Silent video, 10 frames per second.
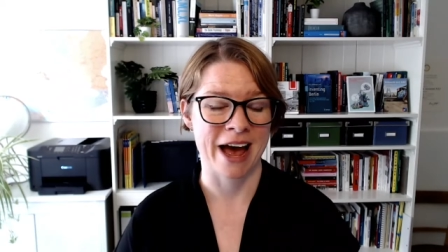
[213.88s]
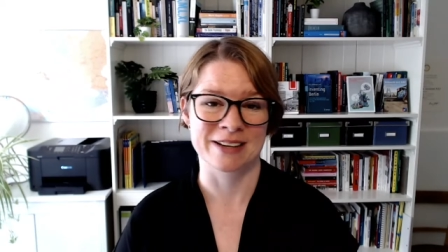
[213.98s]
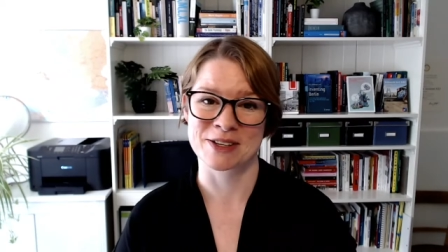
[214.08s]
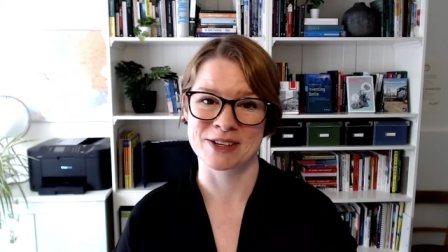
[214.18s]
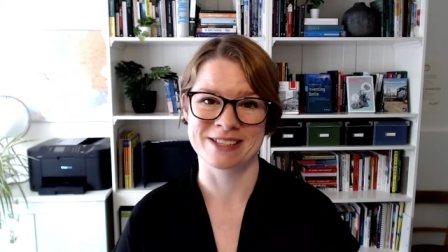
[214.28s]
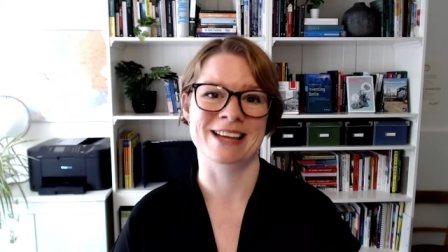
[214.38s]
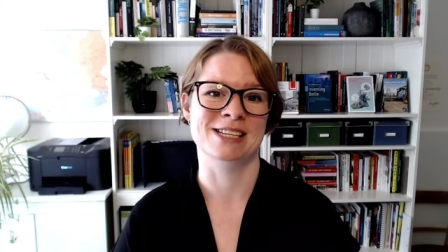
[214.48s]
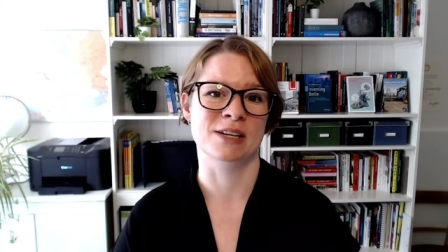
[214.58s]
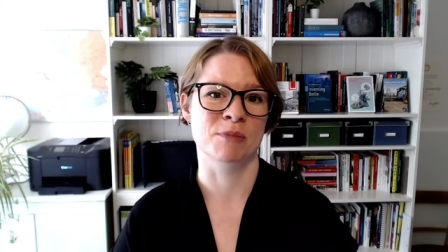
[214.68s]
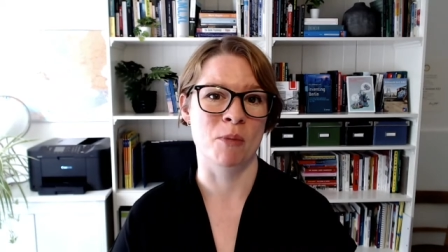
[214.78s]
and
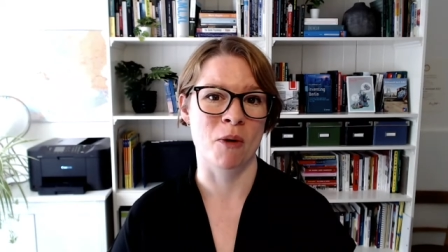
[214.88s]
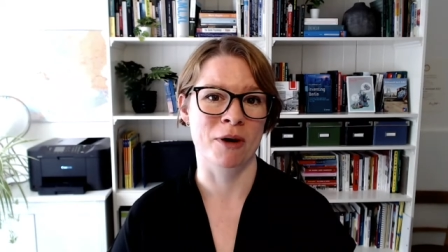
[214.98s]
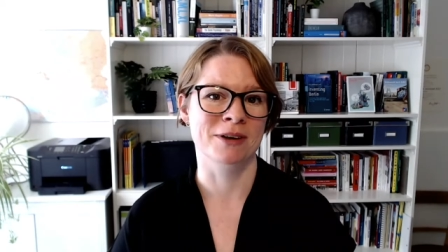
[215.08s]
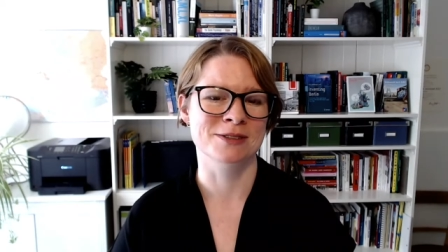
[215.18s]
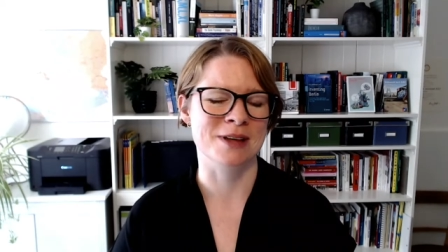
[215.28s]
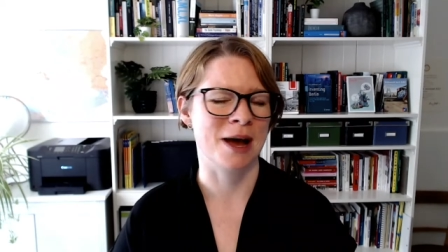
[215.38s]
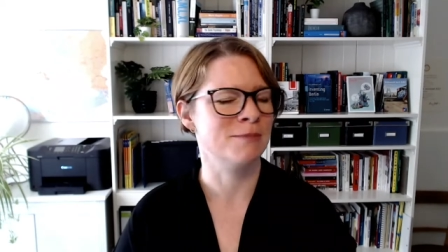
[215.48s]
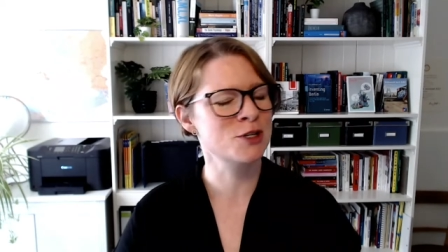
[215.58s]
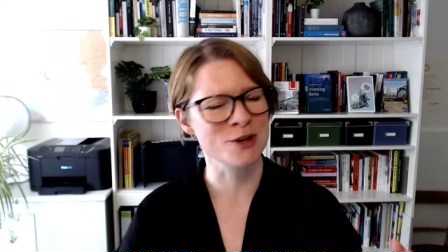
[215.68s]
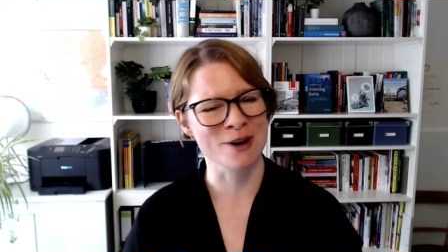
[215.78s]
contested memorials. I'm
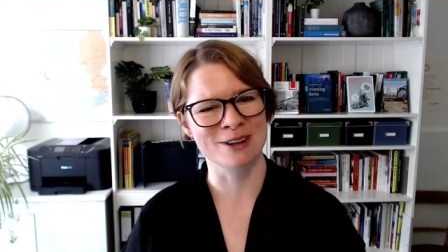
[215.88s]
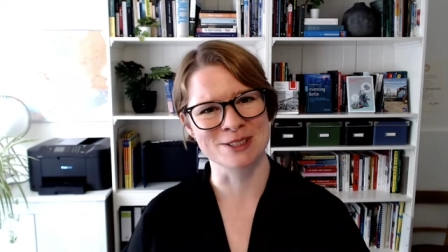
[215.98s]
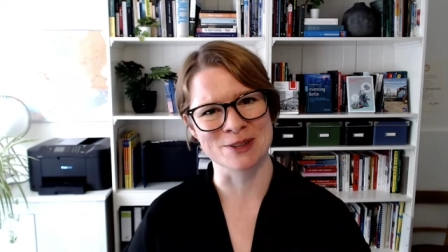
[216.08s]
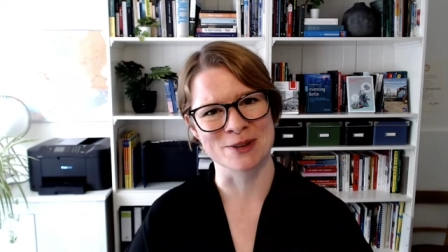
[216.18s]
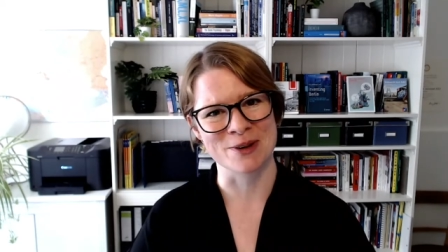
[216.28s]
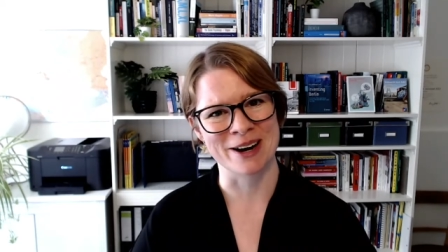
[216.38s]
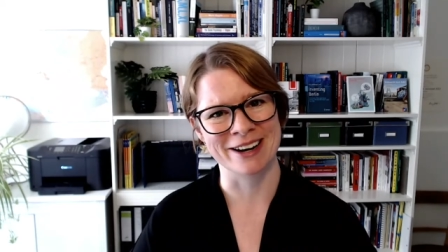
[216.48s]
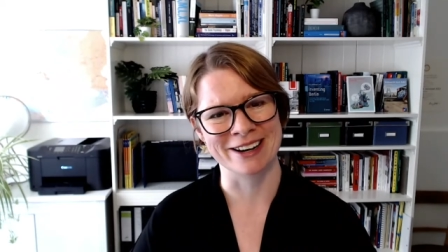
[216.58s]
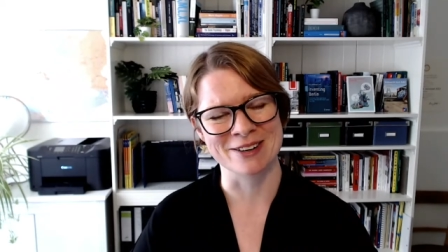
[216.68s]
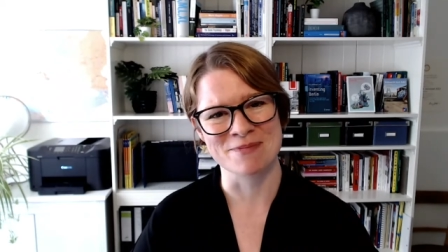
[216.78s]
sure I'll do
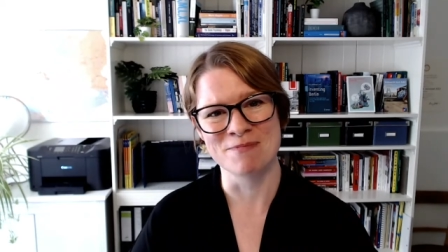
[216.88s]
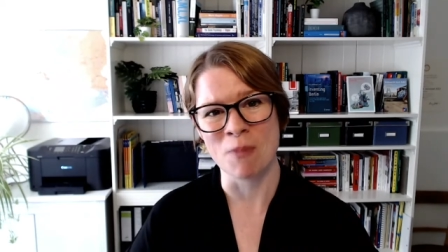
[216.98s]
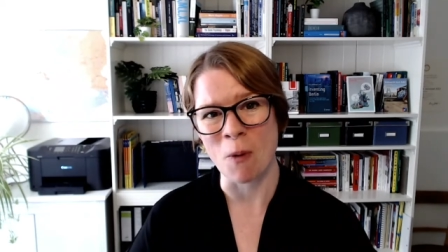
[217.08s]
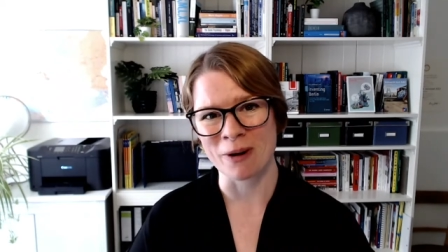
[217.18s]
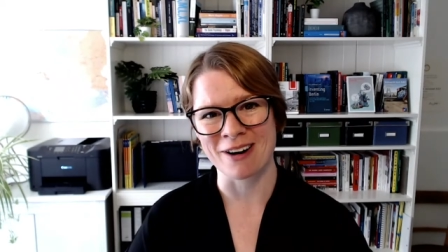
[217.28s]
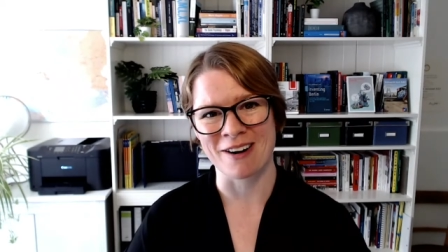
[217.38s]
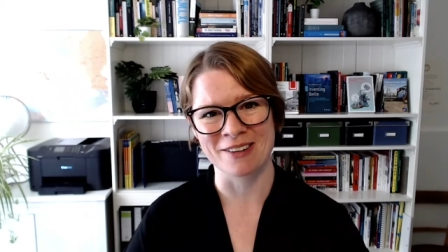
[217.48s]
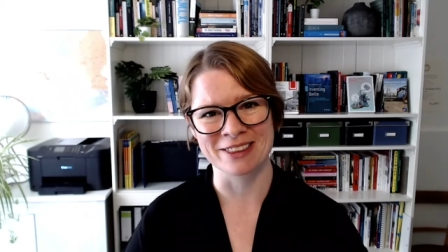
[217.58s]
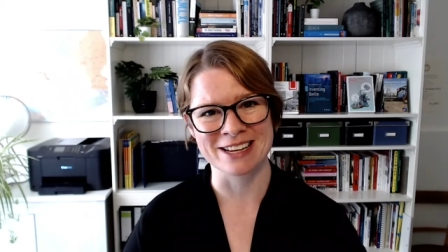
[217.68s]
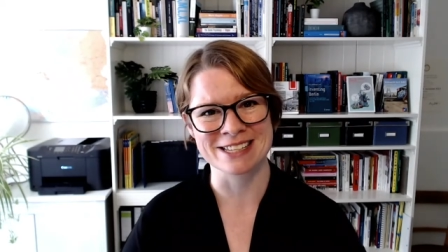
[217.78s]
more
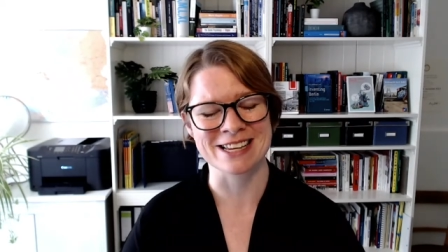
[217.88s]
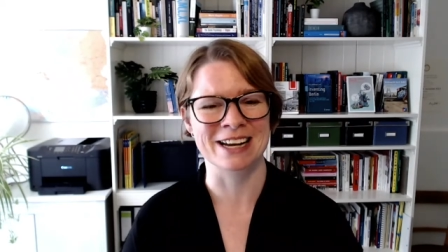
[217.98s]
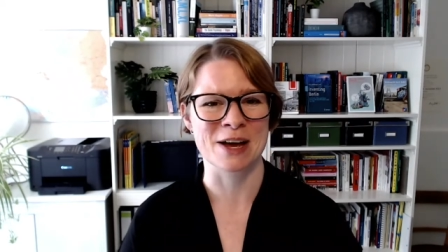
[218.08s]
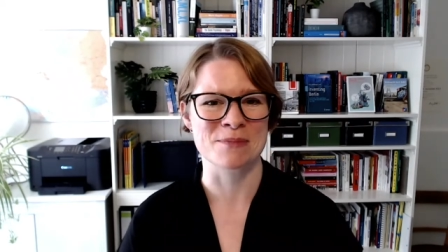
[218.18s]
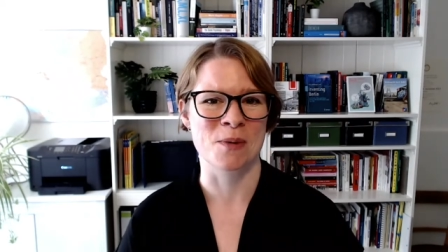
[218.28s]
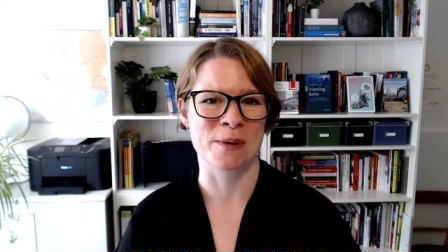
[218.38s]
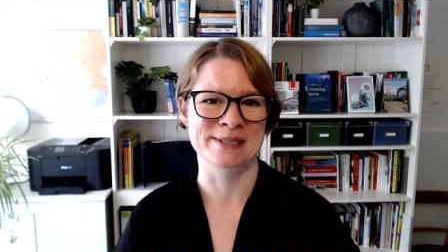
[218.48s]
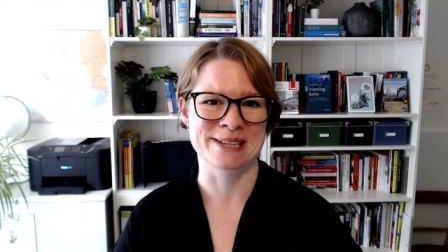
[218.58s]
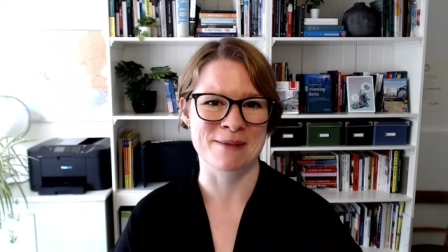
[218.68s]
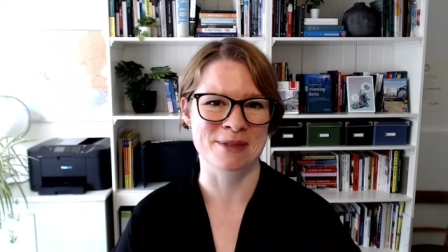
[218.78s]
on this and get more in
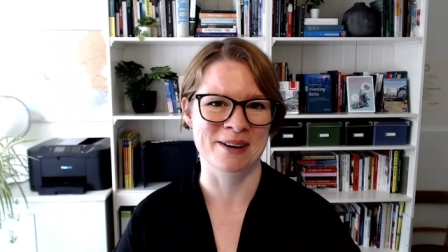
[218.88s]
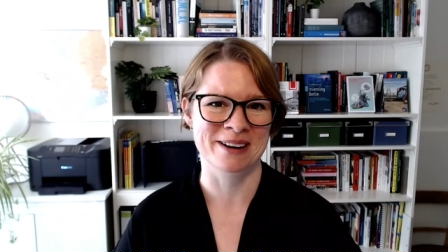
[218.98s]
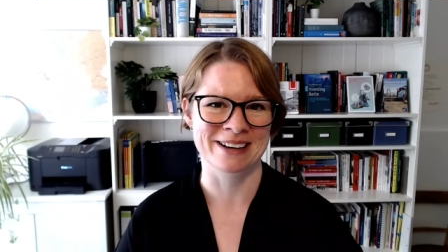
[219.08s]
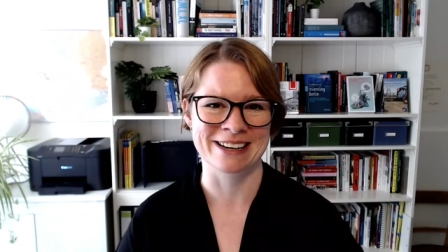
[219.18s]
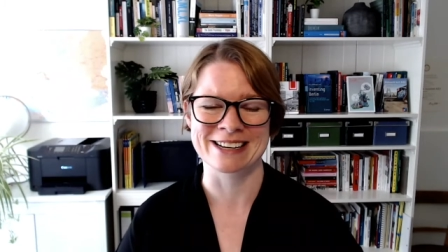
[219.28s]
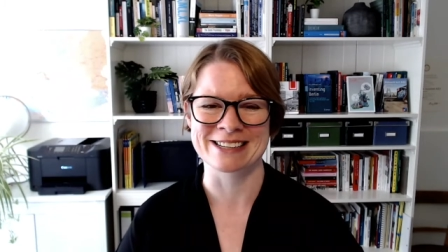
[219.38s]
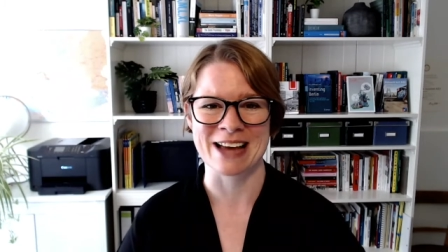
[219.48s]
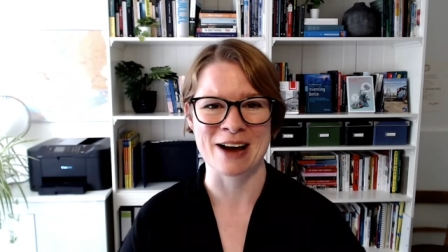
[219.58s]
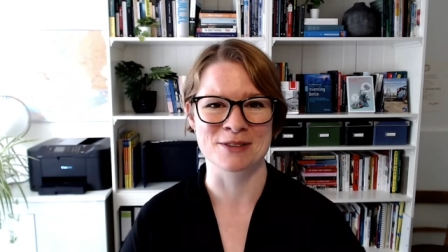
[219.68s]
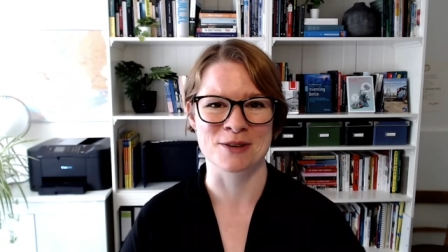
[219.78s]
depth on it. It is,
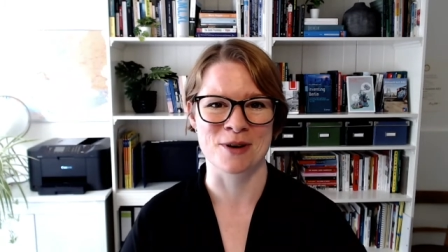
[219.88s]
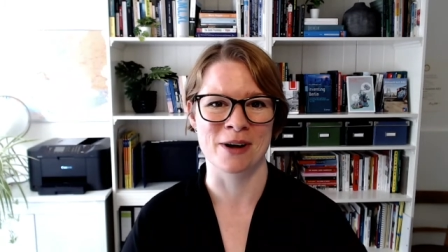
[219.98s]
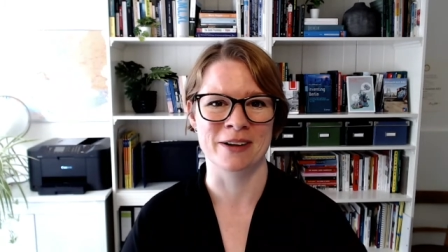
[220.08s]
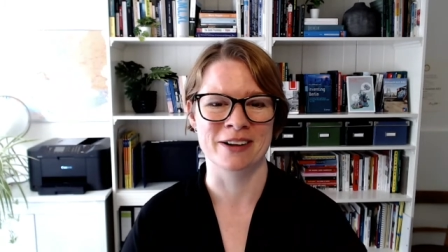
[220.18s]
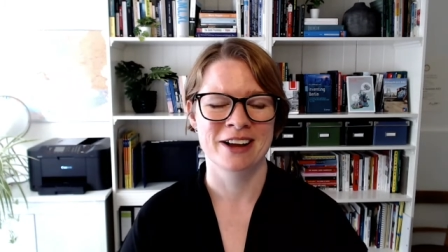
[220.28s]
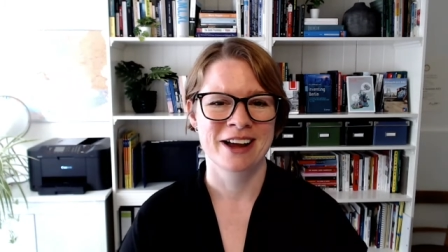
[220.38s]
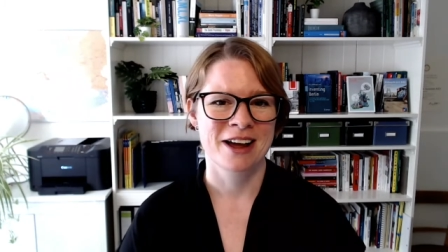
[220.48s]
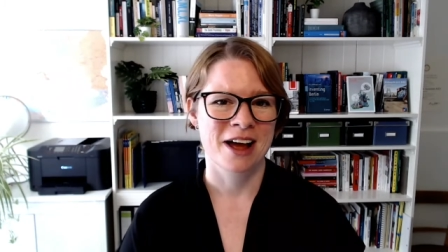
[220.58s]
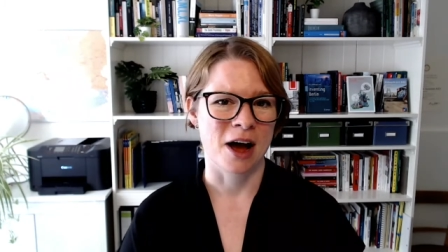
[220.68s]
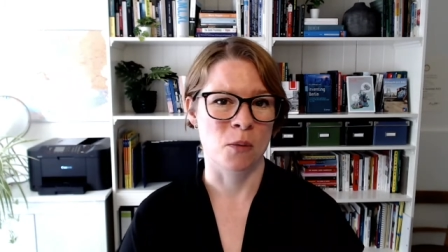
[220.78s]
after all,
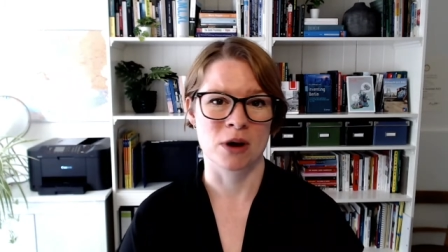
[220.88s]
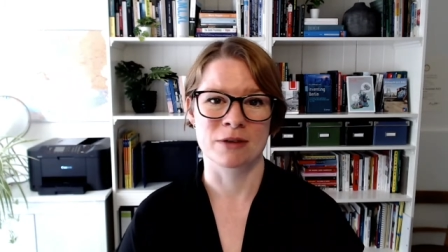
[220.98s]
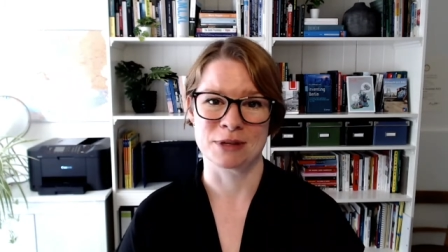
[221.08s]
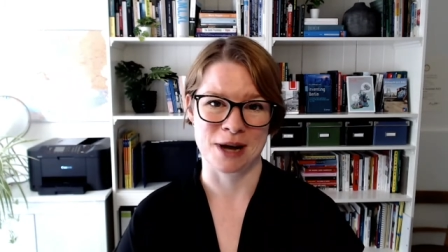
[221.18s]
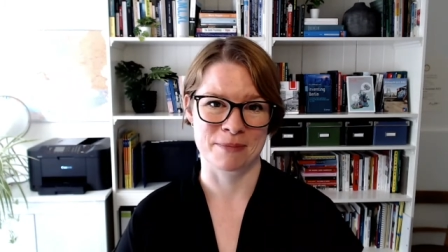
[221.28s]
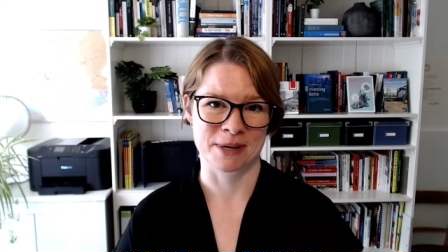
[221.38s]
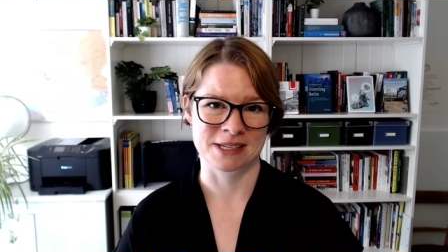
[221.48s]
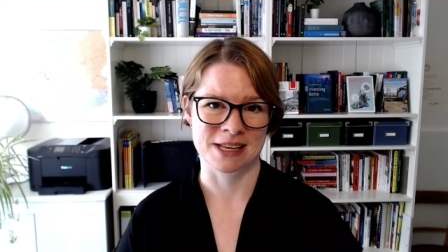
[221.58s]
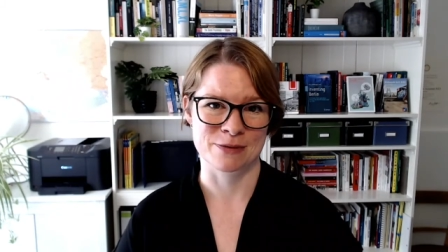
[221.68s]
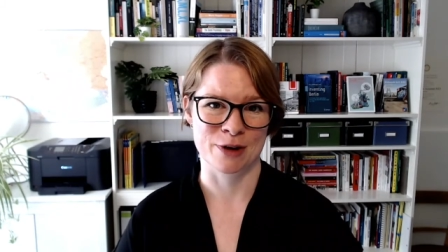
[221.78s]
one of the topics
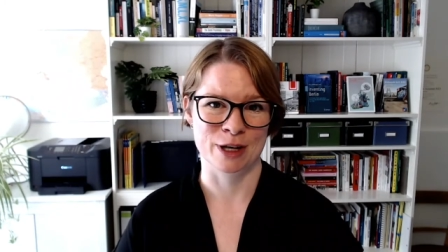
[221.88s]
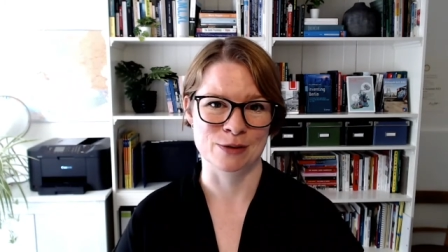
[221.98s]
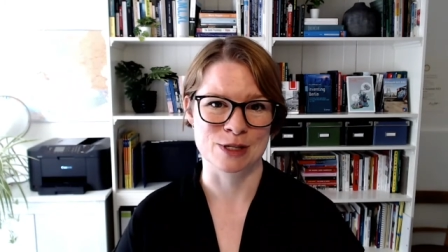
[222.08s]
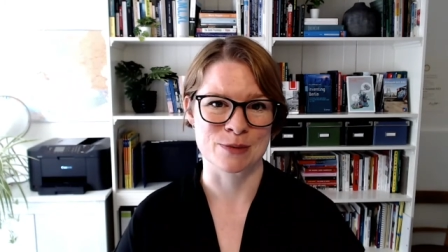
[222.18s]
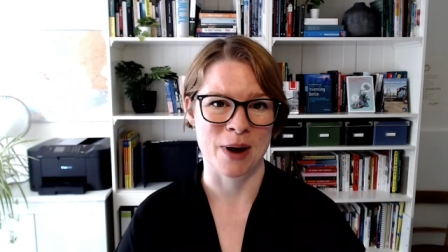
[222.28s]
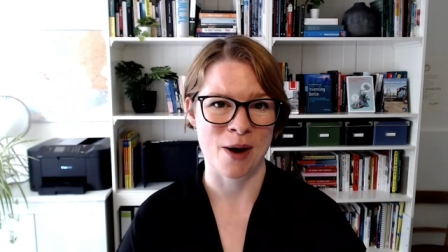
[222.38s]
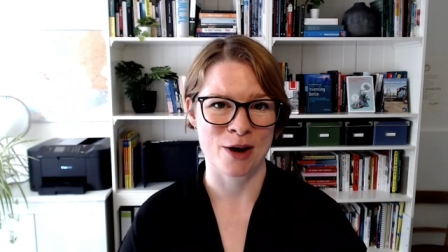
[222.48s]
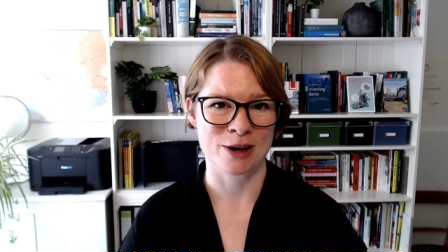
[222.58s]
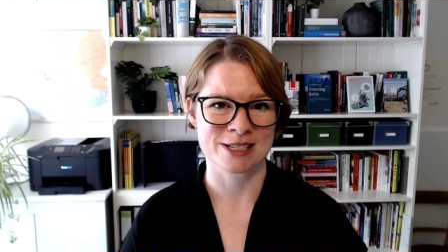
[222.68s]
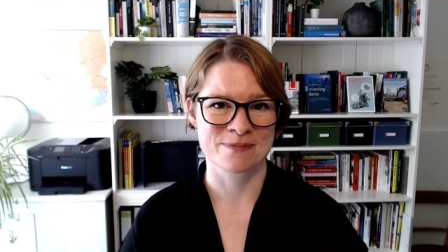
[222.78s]
that's very close to my
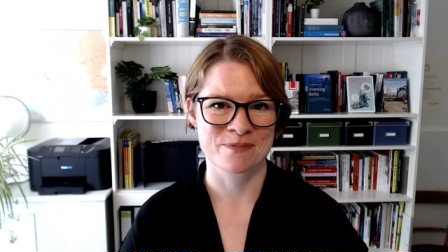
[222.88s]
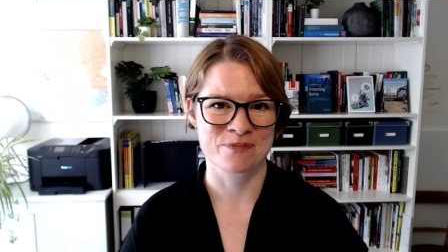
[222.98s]
heart.